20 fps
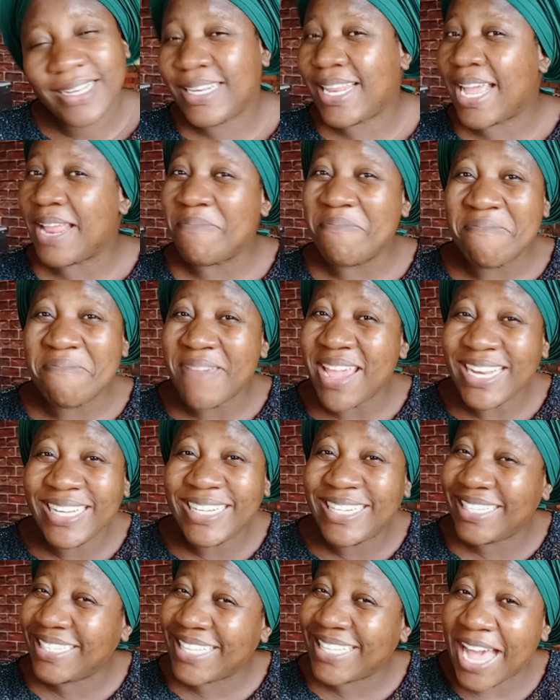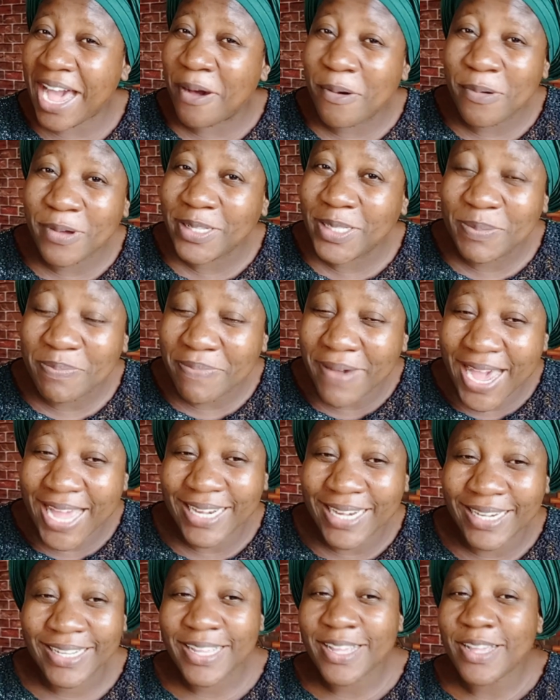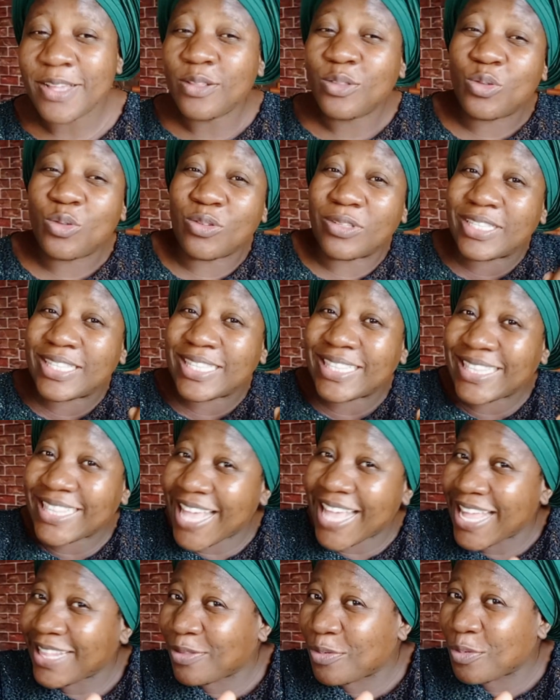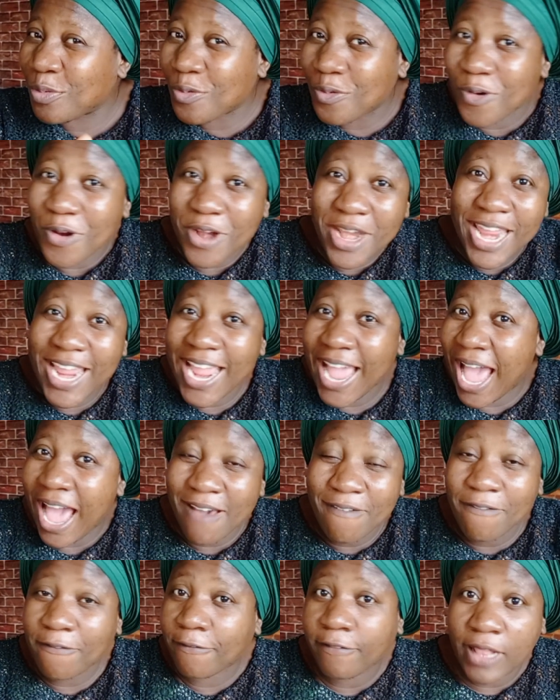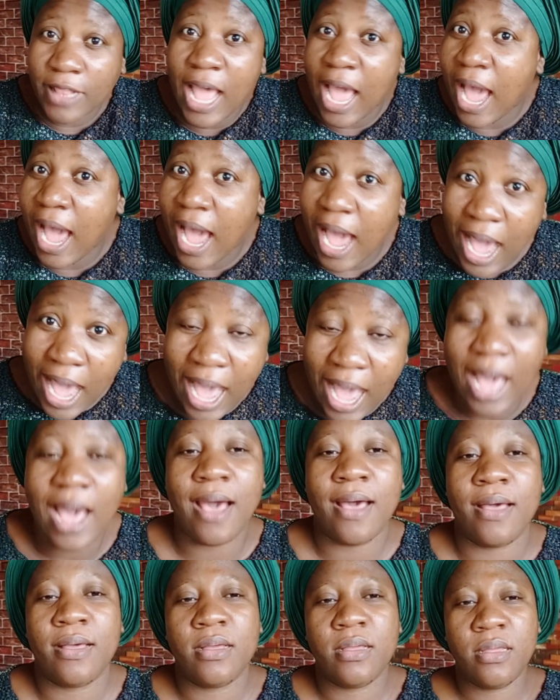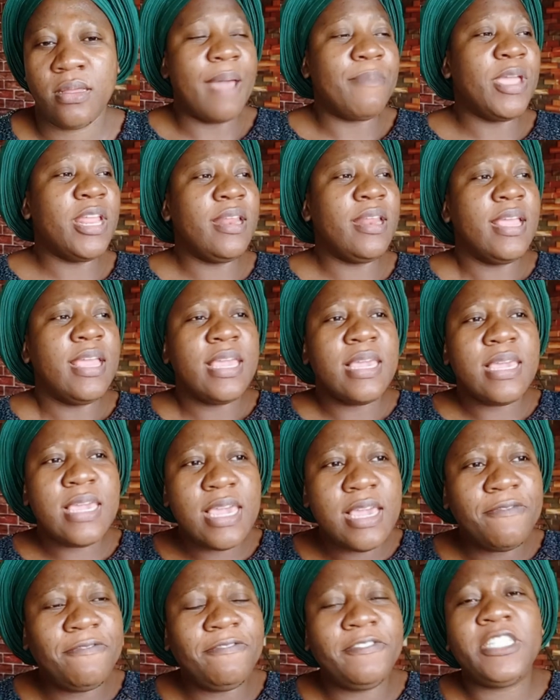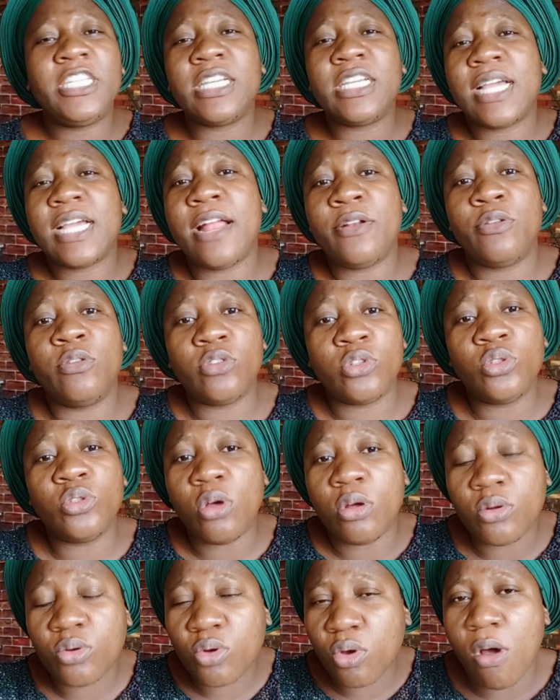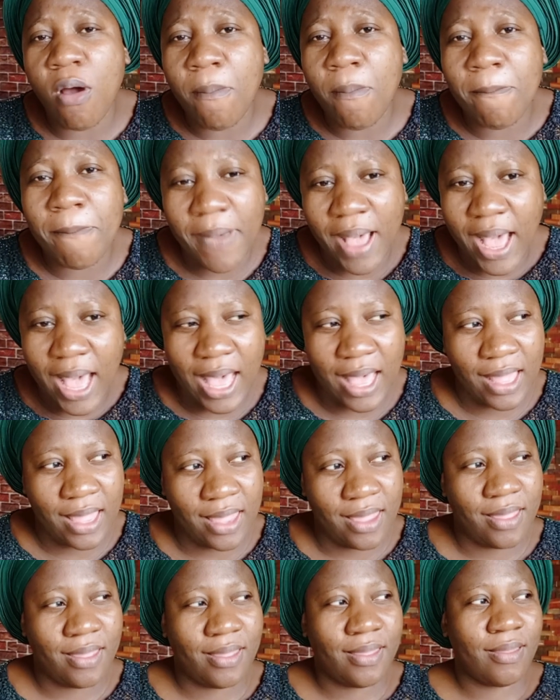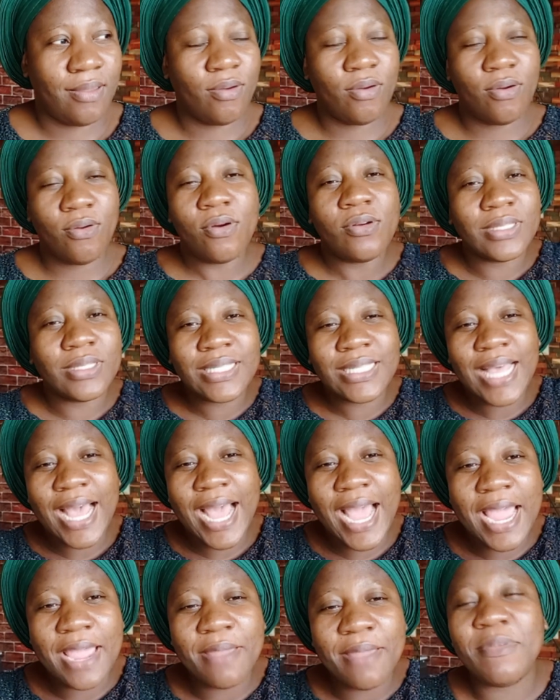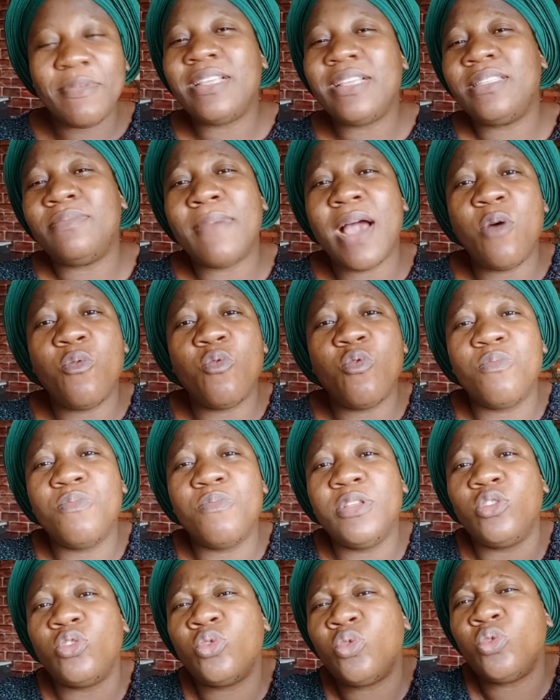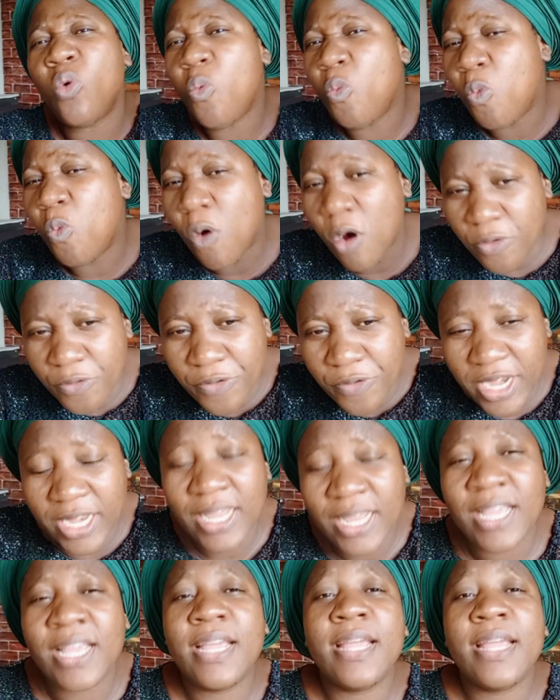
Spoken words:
that made this her husband to start running after her. I mean, if Chika does not come back on time, this man will be so worried